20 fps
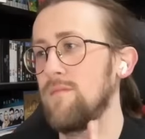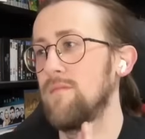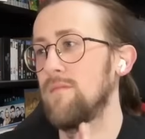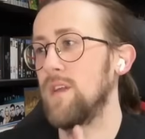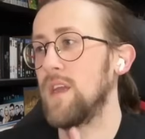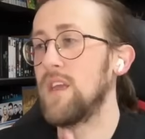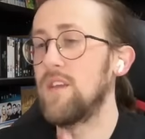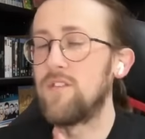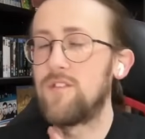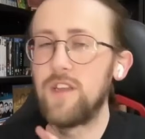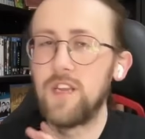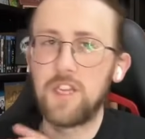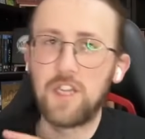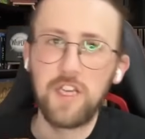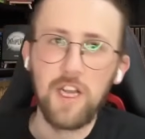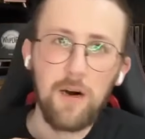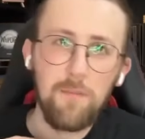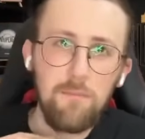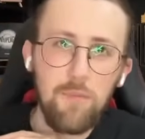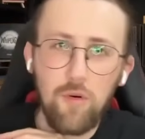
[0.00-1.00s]
He's
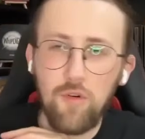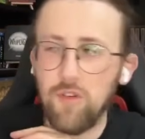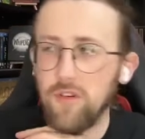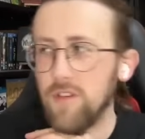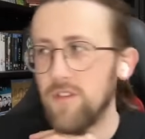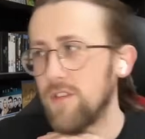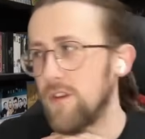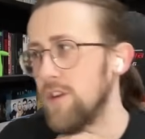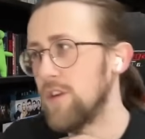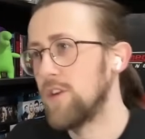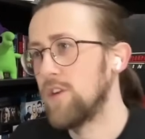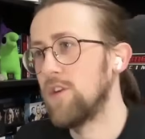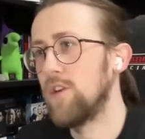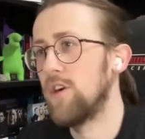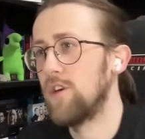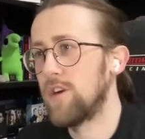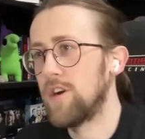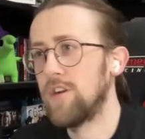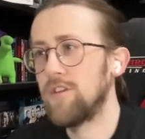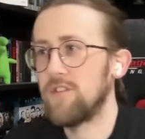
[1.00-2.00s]
dishing out points. I know you're
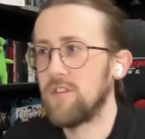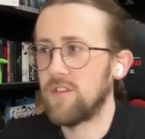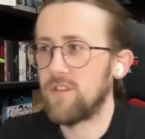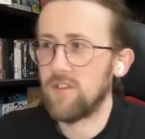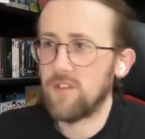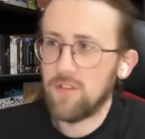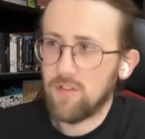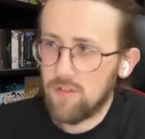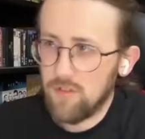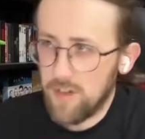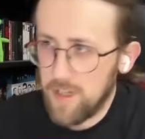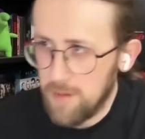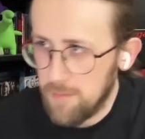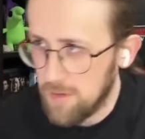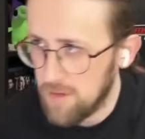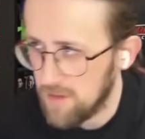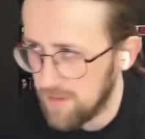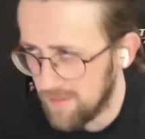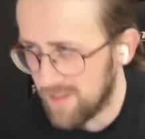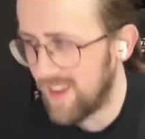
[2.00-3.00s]
all going to disagree,
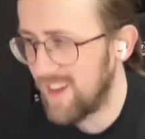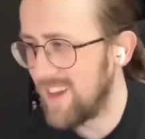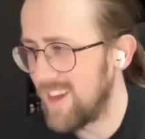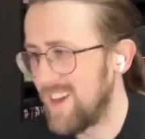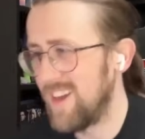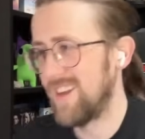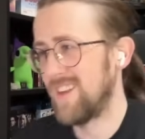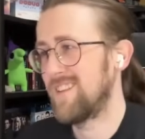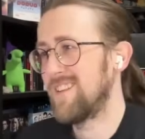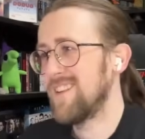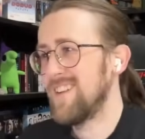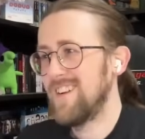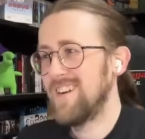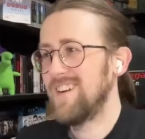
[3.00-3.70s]
but...